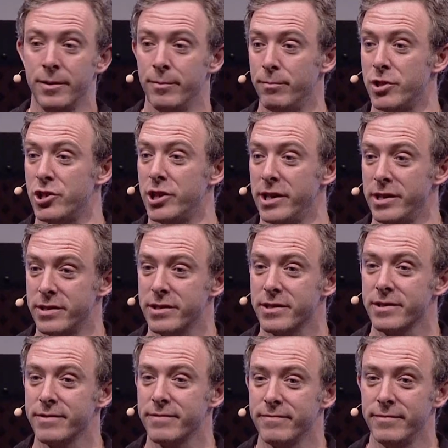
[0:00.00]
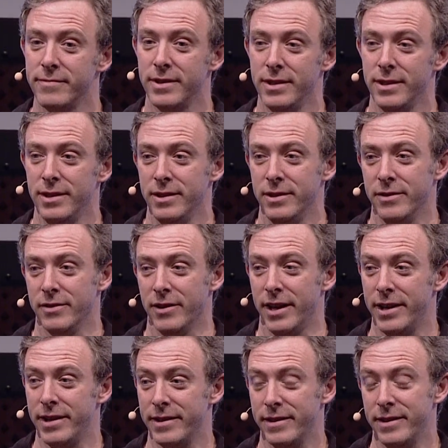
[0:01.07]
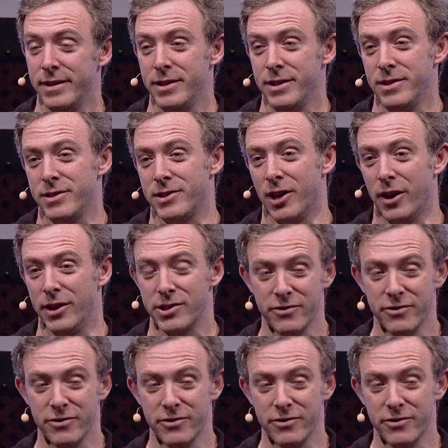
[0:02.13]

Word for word: machines, right? So it's